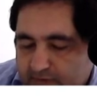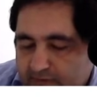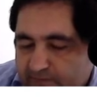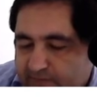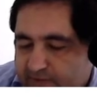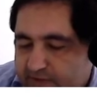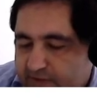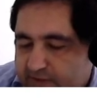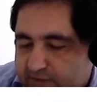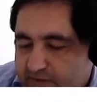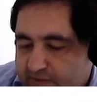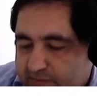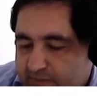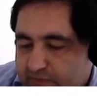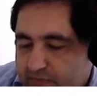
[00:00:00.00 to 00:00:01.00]
which is
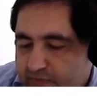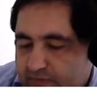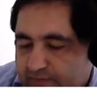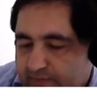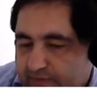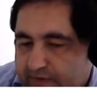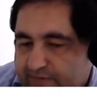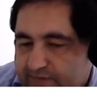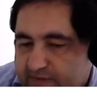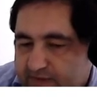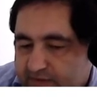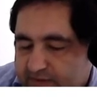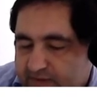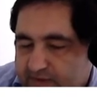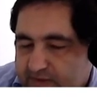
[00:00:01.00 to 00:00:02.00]

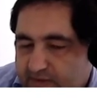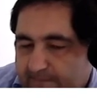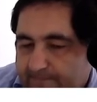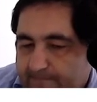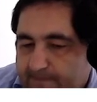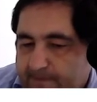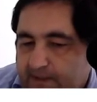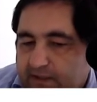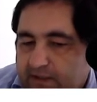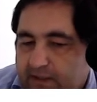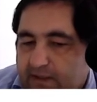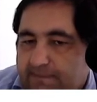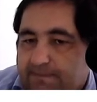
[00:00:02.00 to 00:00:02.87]
256. Okay,